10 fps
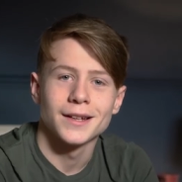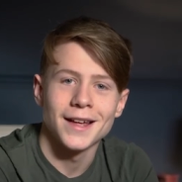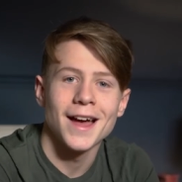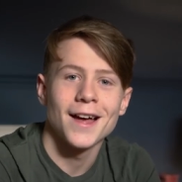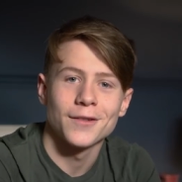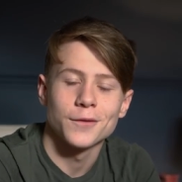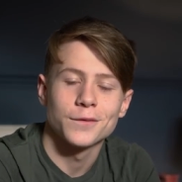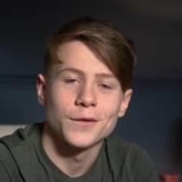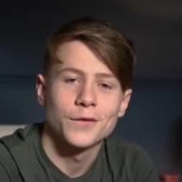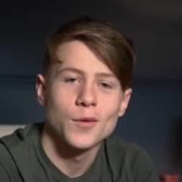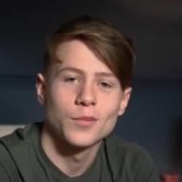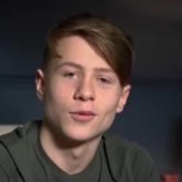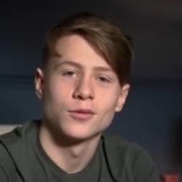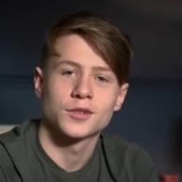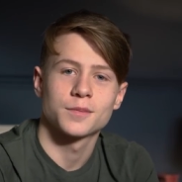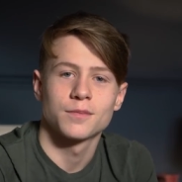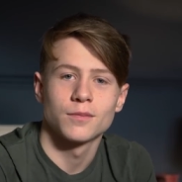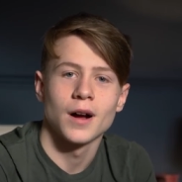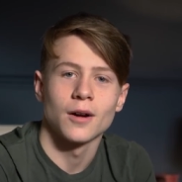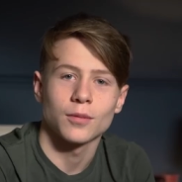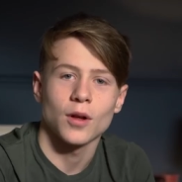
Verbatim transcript: Yeah, the the football's well,